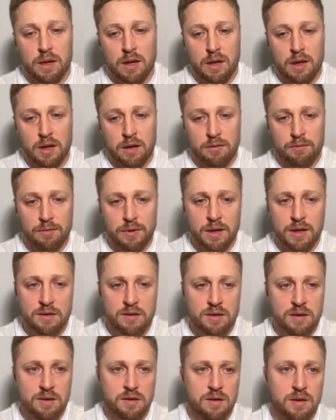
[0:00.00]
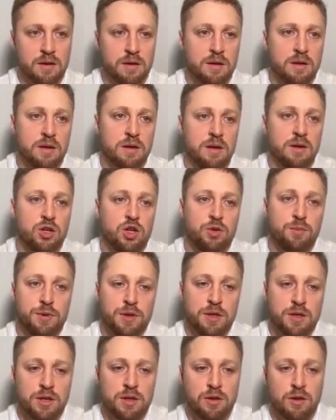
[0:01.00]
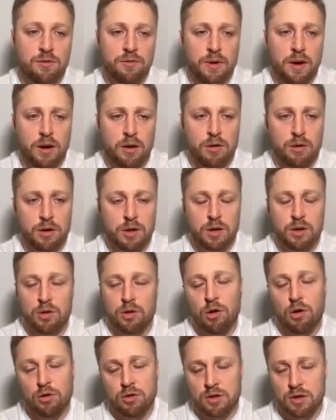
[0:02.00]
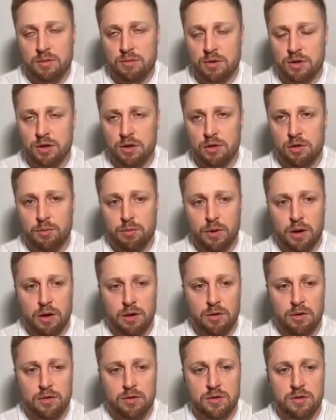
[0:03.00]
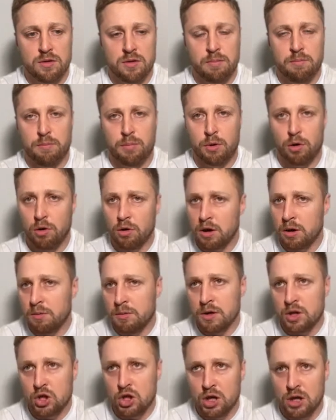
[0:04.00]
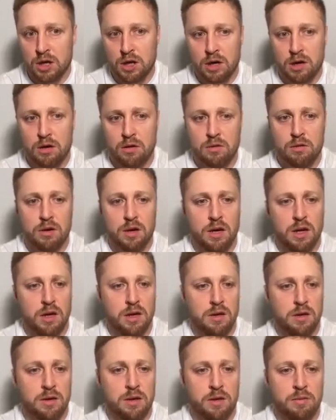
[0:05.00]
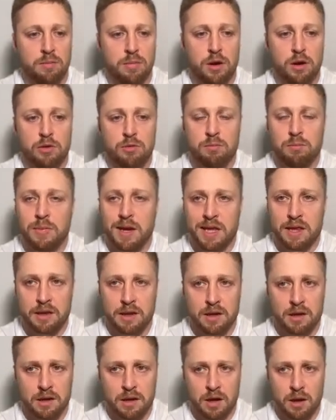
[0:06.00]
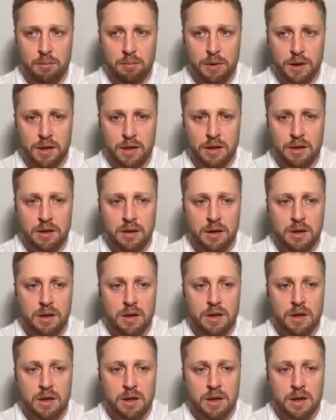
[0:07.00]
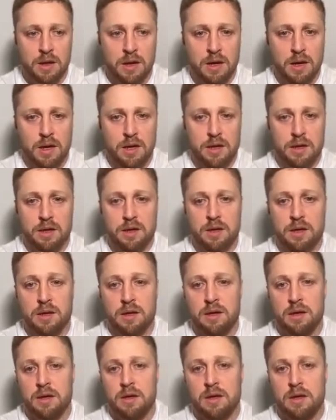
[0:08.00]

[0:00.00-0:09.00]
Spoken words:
and we can see that GPT 3.5 already knows something about the program in general and about medtech company. And the